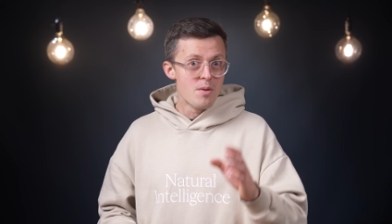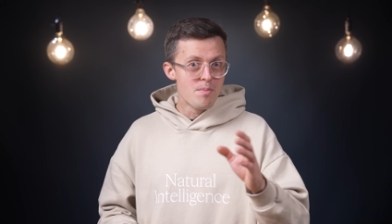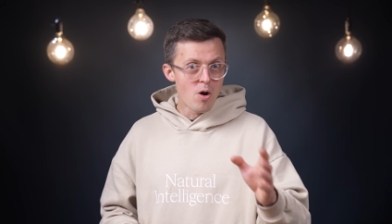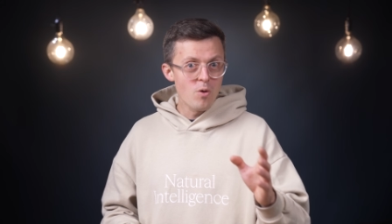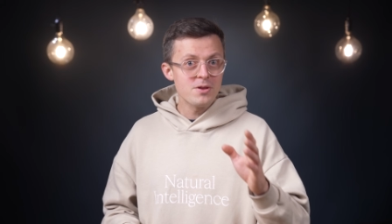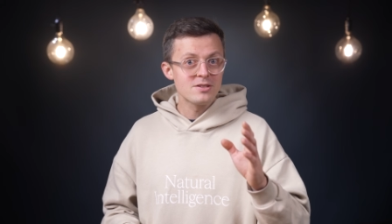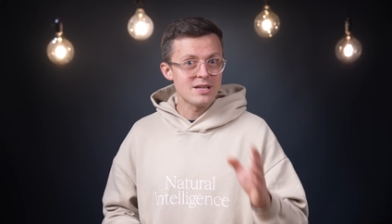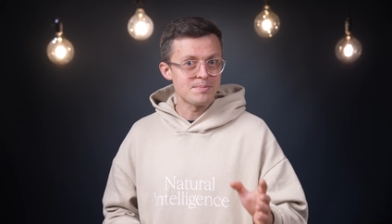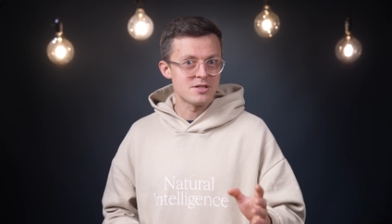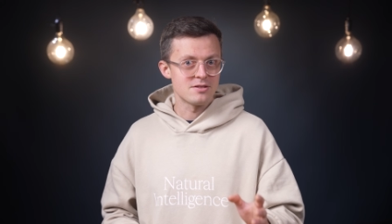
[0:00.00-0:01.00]
Both
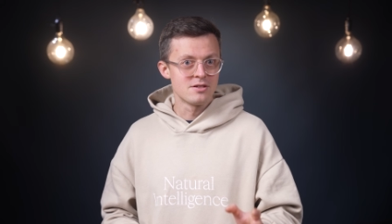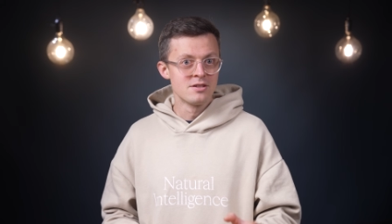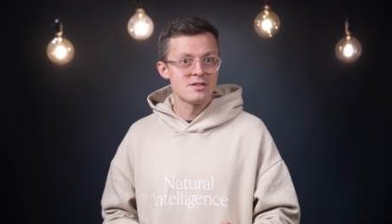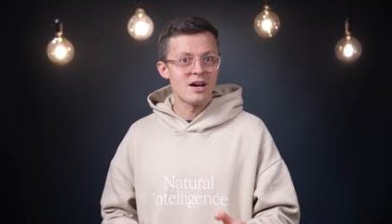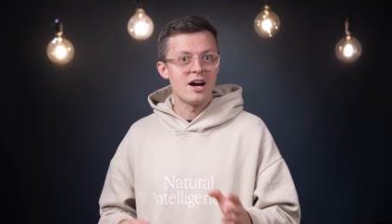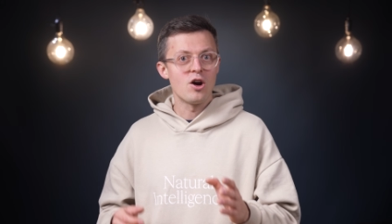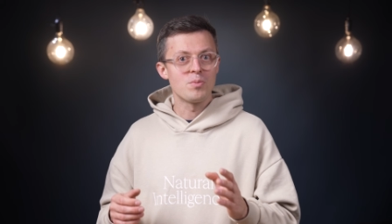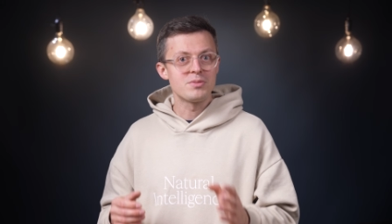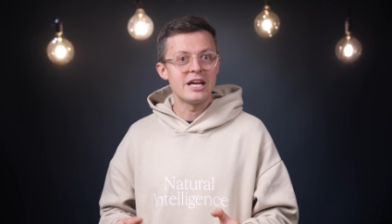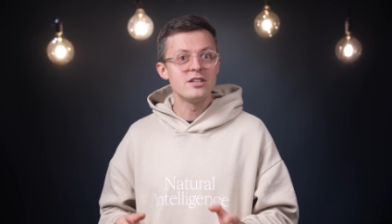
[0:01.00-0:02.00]
substances are
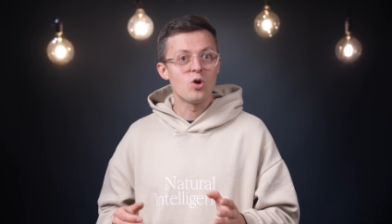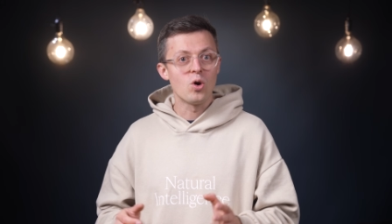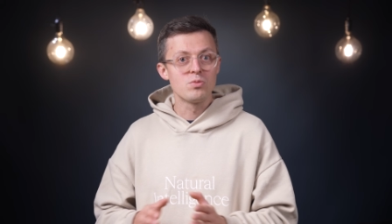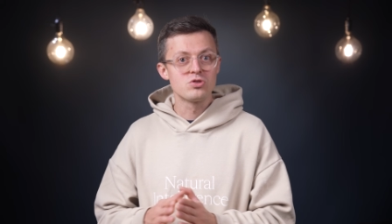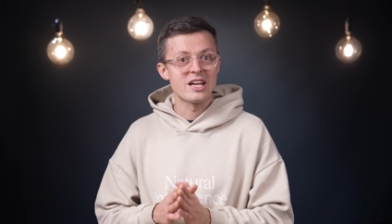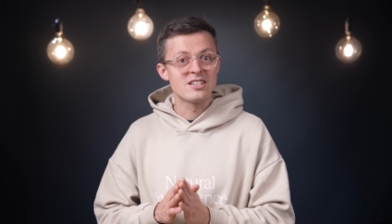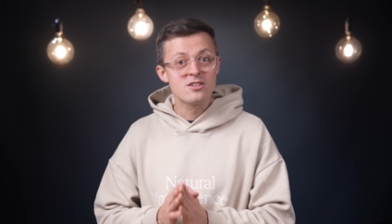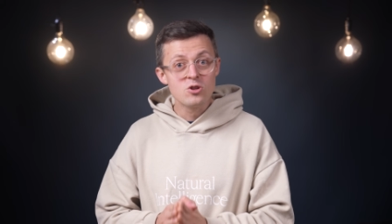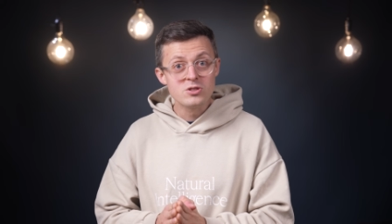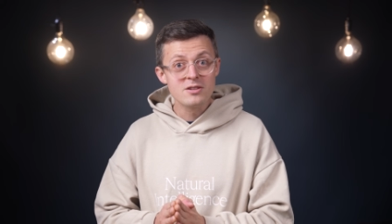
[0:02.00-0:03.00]
obtained almost
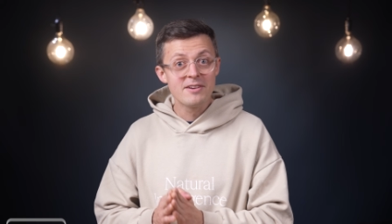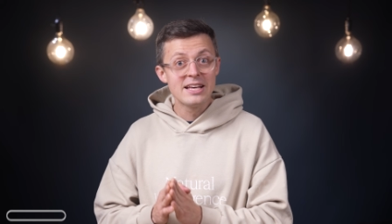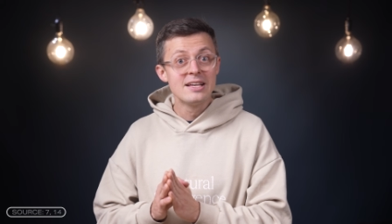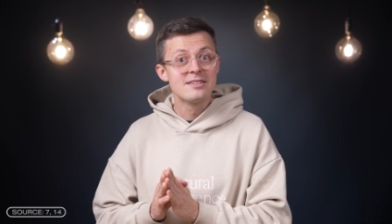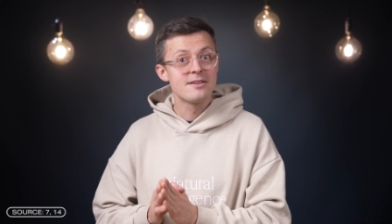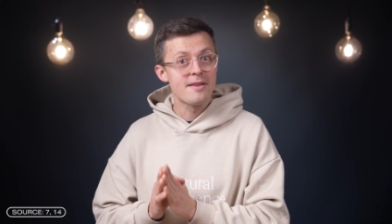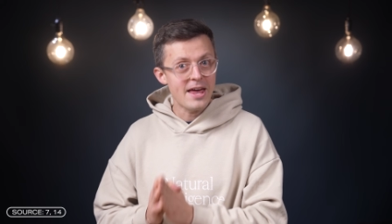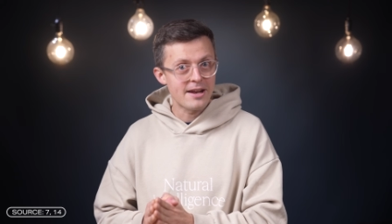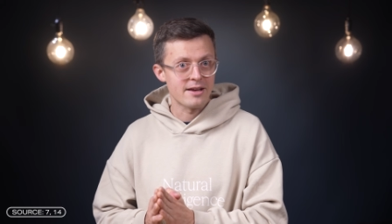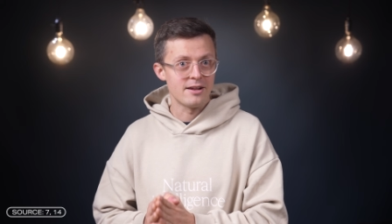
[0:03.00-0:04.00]
exclusively
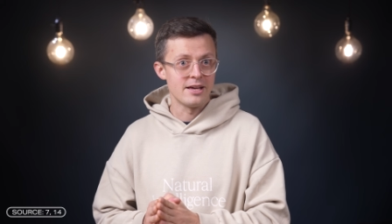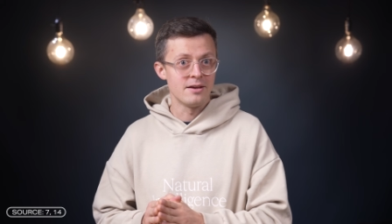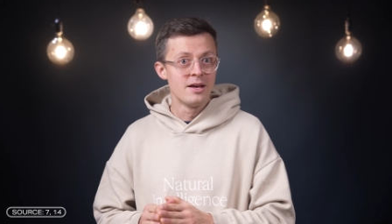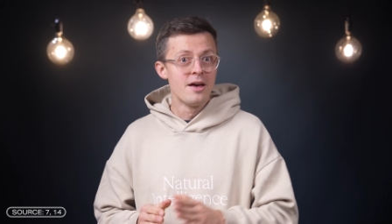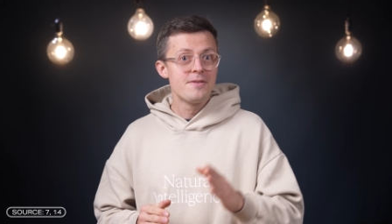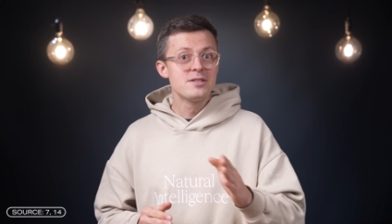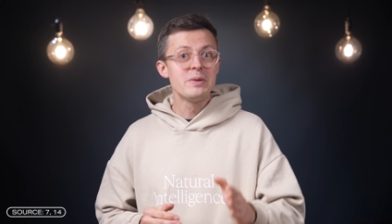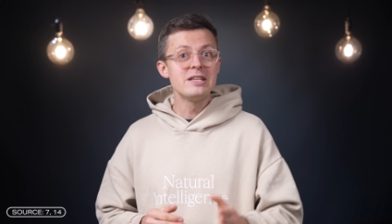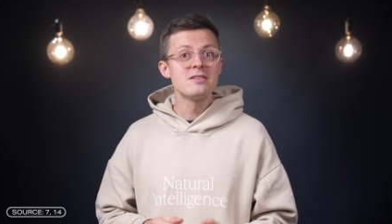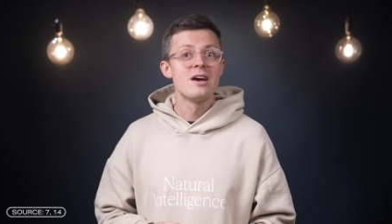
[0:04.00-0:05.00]
synthetically. This
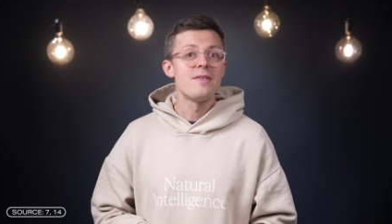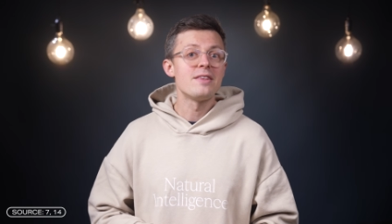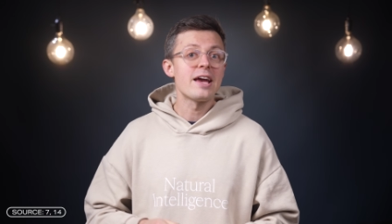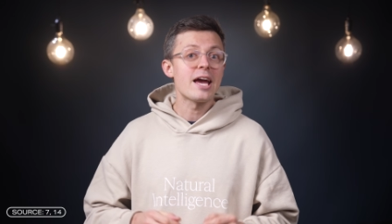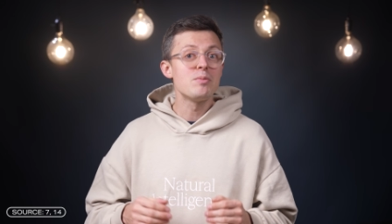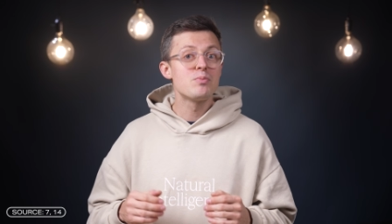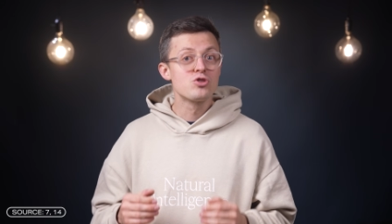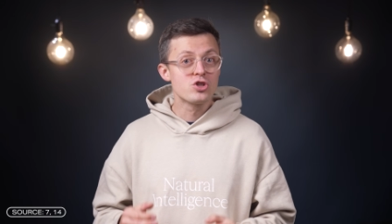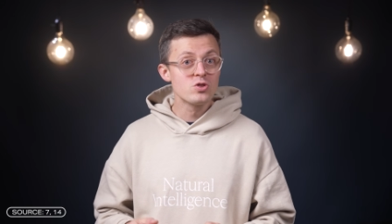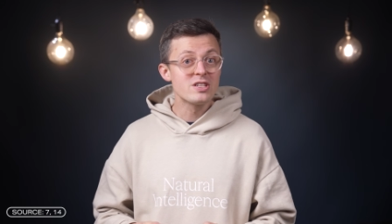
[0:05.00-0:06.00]
means that they can be
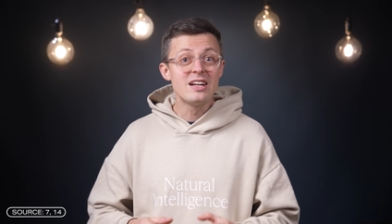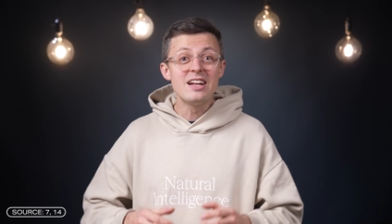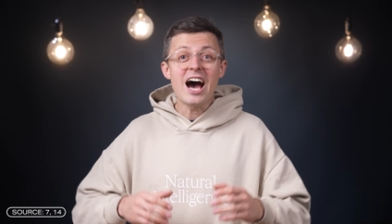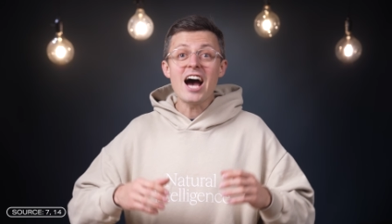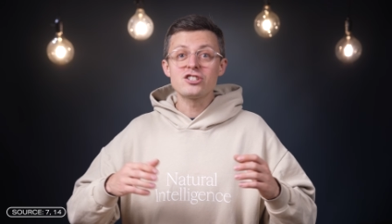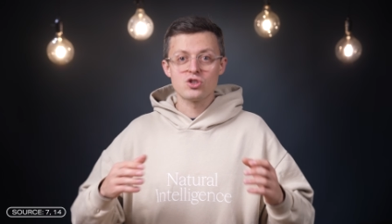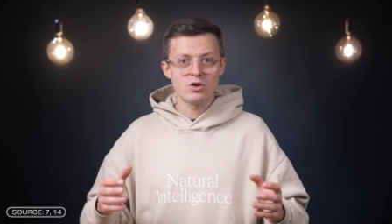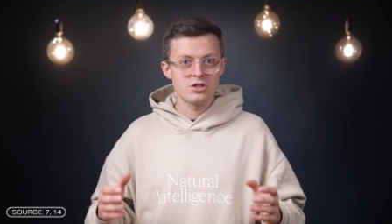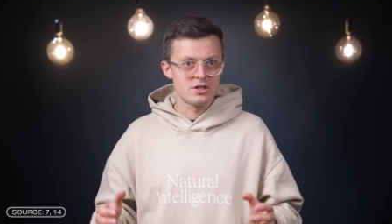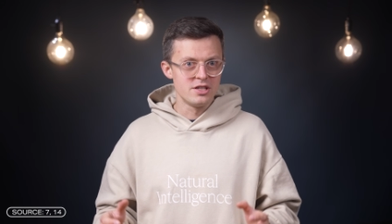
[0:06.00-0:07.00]
produced in large
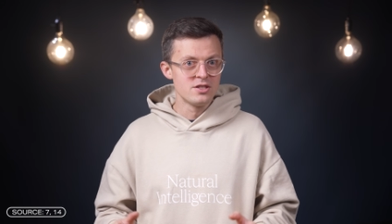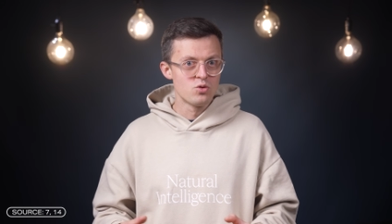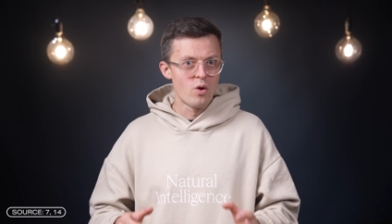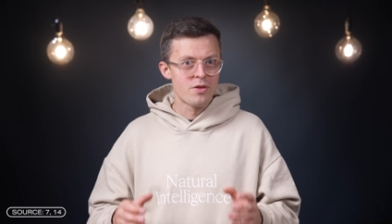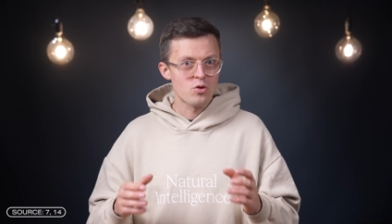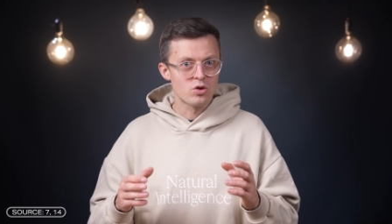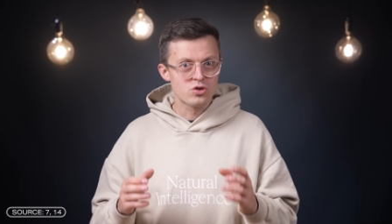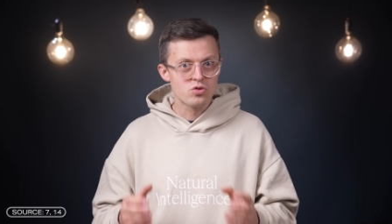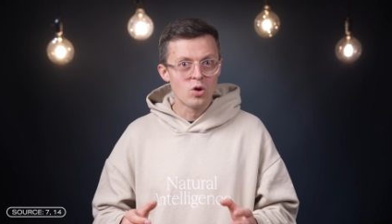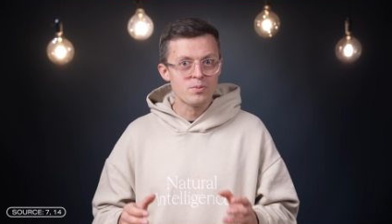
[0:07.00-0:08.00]
quantities with
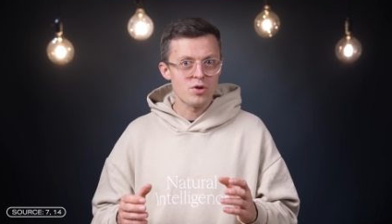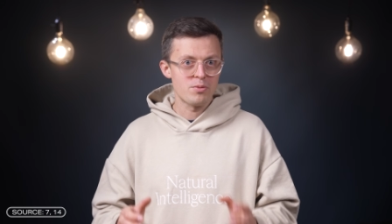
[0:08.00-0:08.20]
controlled